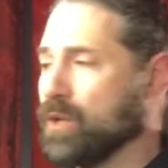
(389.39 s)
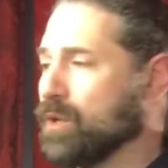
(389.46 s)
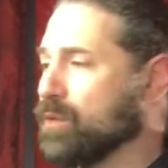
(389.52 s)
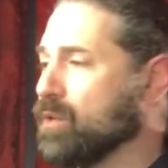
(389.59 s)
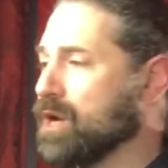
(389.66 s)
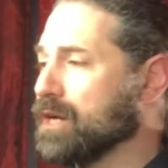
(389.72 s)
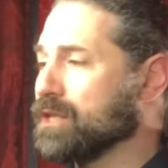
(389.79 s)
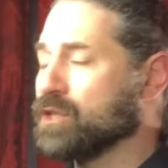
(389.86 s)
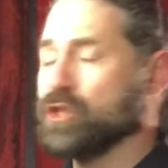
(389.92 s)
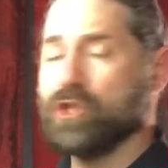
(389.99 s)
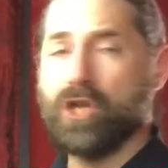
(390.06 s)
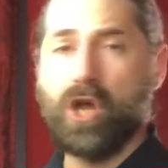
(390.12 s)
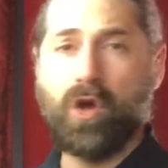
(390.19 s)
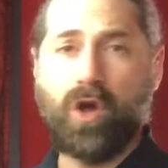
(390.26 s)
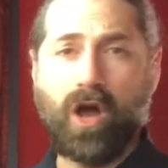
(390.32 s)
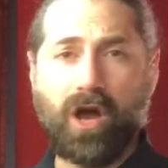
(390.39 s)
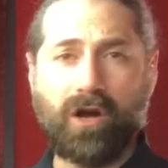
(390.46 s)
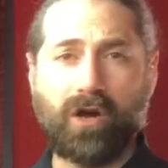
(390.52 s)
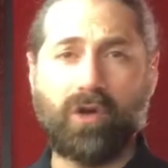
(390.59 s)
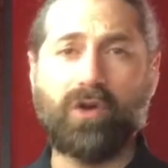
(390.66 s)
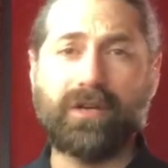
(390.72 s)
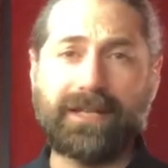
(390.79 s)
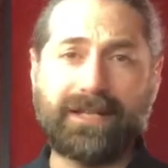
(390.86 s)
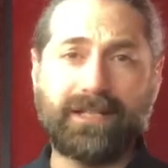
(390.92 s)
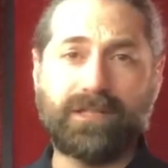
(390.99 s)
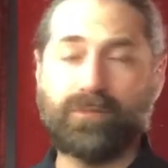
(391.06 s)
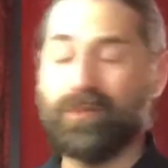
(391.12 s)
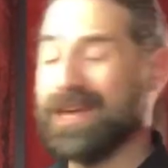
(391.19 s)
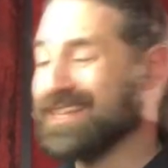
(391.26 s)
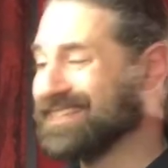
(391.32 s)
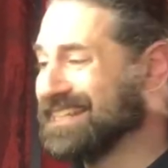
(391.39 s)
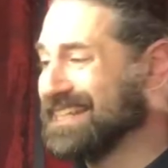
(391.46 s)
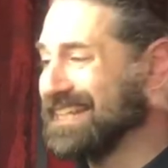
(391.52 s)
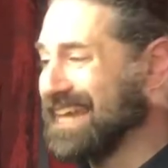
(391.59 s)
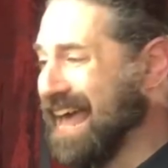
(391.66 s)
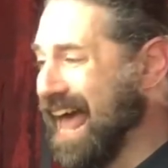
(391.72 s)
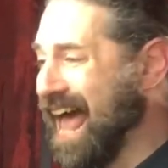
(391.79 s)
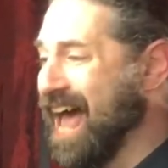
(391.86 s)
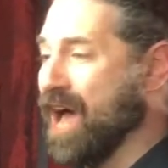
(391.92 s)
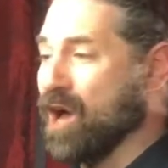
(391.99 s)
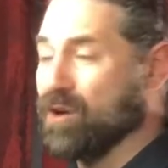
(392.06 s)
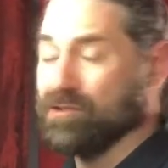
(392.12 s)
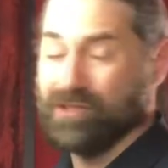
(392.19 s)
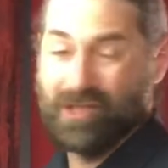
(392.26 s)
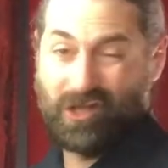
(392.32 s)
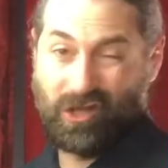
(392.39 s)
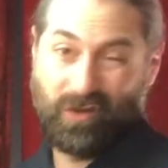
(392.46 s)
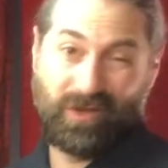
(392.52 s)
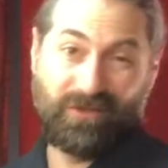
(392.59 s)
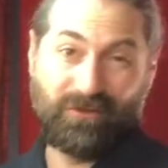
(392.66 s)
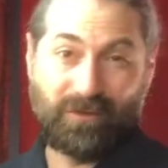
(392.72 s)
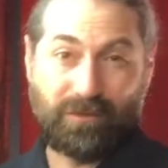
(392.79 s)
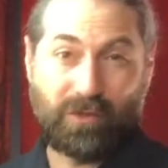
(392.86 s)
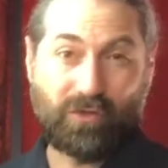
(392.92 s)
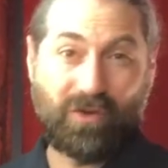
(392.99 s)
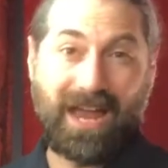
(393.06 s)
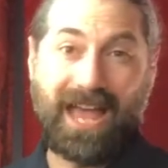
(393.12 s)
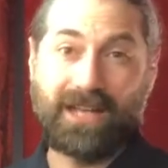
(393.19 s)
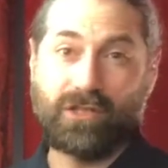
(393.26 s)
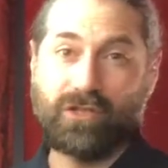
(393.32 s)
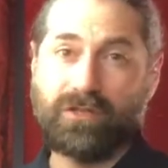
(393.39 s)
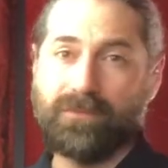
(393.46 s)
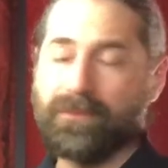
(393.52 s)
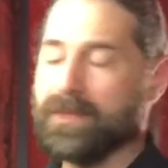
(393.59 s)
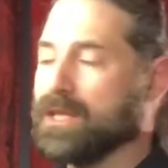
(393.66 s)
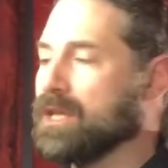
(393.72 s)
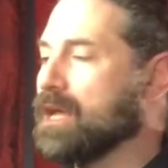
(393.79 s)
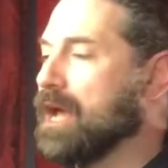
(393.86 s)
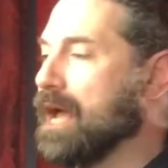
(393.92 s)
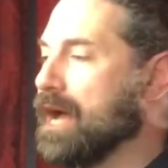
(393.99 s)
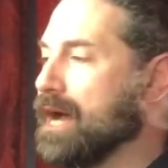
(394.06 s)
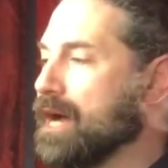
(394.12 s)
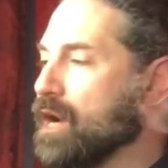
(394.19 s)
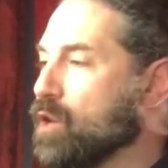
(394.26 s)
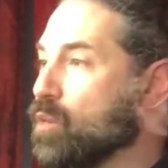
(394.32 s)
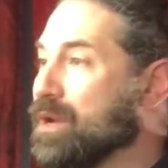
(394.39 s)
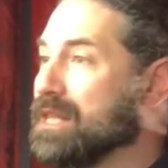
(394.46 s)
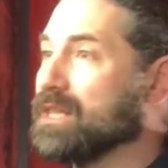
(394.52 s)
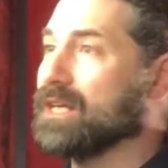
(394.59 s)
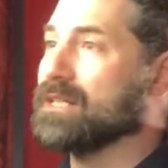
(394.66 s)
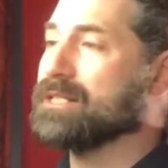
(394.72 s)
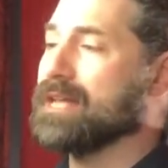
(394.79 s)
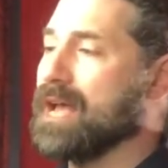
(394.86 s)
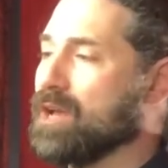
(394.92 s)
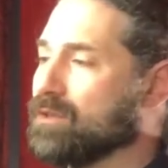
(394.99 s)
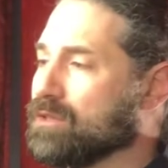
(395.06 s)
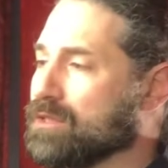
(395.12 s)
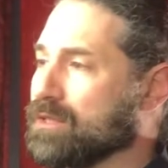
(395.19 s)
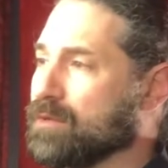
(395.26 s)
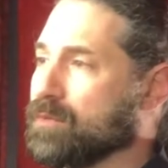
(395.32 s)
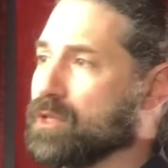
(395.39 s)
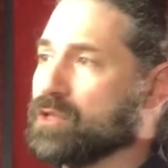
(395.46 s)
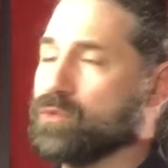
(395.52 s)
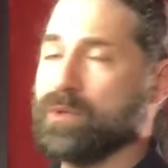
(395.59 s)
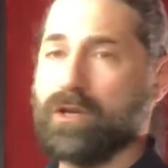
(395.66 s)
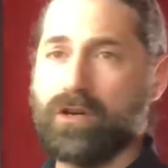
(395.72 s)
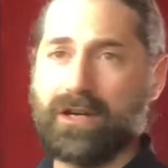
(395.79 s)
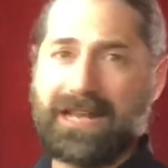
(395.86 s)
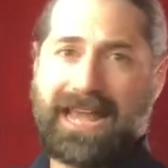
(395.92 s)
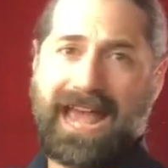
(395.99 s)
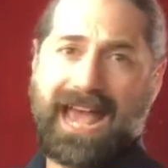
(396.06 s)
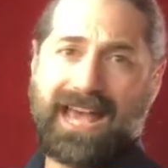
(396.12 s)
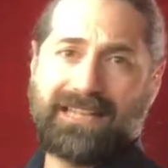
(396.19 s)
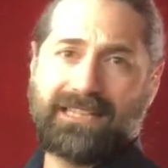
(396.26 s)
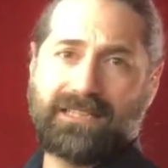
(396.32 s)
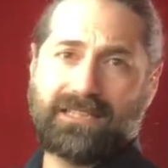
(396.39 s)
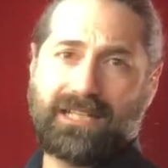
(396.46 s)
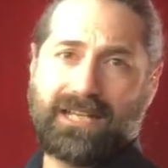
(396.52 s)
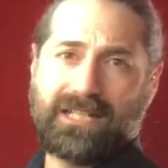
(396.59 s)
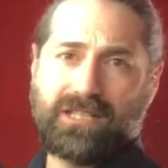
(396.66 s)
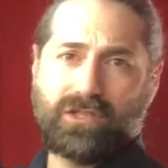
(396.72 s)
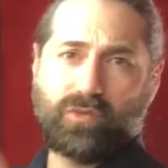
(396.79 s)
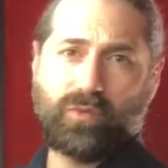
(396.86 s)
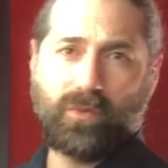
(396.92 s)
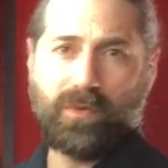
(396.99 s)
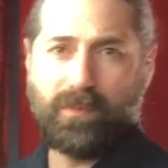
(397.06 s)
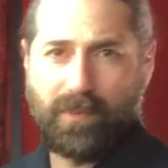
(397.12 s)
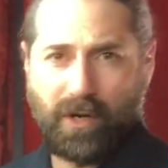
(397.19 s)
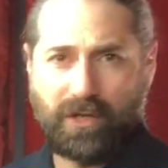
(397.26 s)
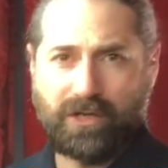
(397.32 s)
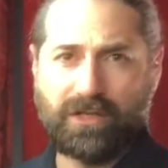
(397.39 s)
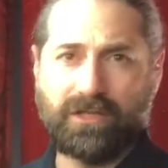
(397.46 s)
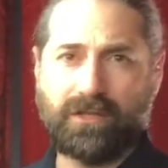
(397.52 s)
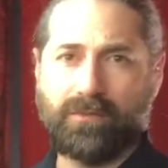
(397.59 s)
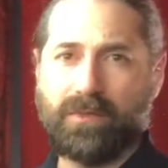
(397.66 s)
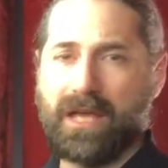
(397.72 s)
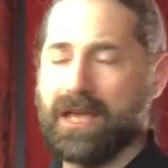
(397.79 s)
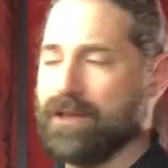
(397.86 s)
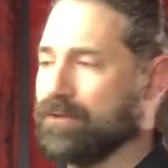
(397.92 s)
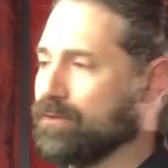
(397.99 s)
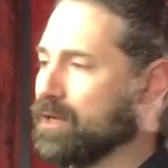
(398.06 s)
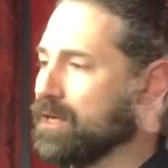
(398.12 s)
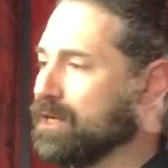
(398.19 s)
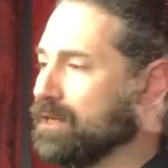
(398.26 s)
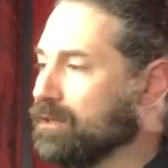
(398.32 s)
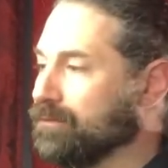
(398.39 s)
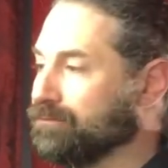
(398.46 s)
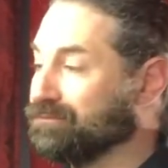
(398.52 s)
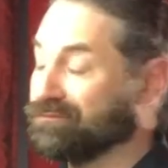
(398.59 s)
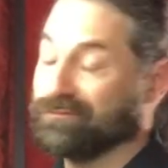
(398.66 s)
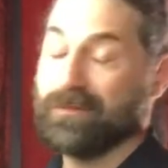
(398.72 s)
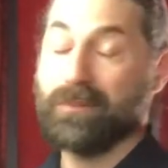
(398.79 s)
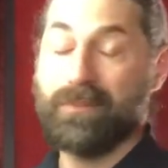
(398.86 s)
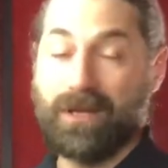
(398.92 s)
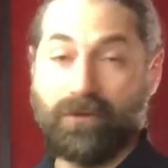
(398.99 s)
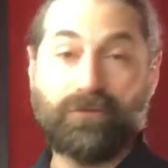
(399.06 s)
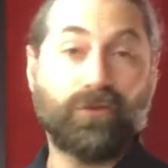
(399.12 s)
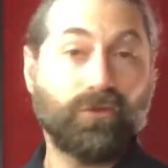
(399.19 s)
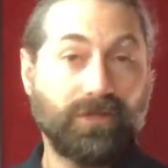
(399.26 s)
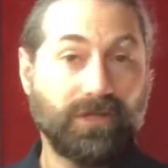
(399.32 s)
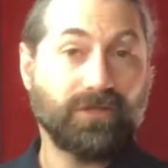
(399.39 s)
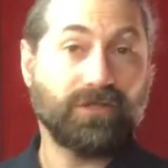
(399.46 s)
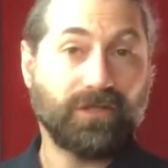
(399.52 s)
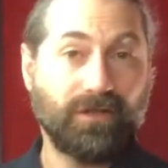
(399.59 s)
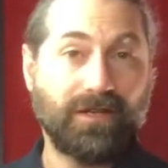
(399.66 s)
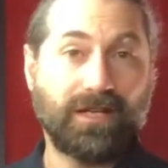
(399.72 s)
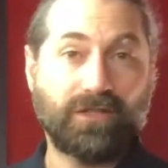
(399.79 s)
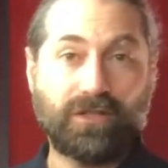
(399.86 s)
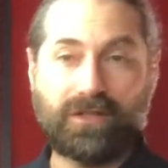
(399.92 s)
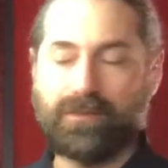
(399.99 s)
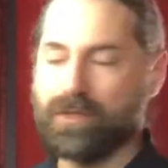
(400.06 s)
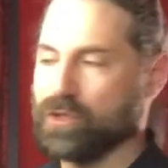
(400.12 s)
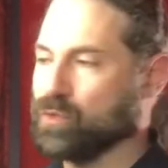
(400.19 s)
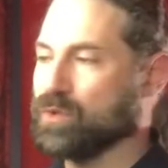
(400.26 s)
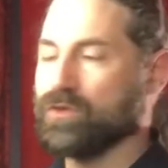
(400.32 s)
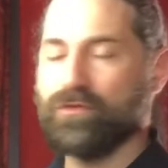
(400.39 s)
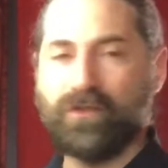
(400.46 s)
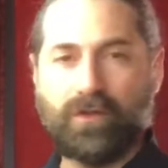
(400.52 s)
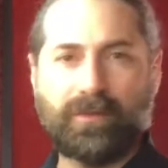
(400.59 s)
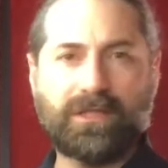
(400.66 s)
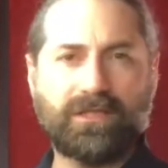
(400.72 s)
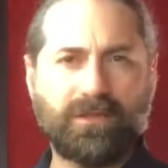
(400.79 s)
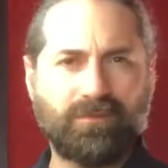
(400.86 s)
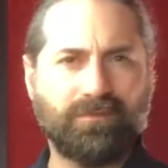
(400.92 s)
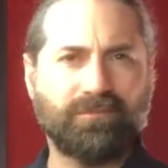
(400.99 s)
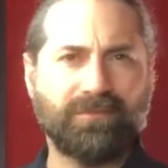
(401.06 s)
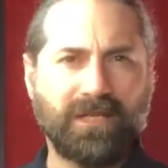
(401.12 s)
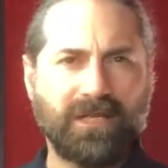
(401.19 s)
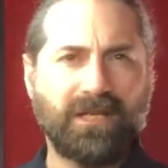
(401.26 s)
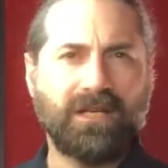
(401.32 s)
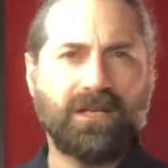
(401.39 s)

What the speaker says: We wanted to show our audience basically how to do it from scratch. We lucked out because we already had the lights when we purchased them about a few years ago, actually, because we were filming some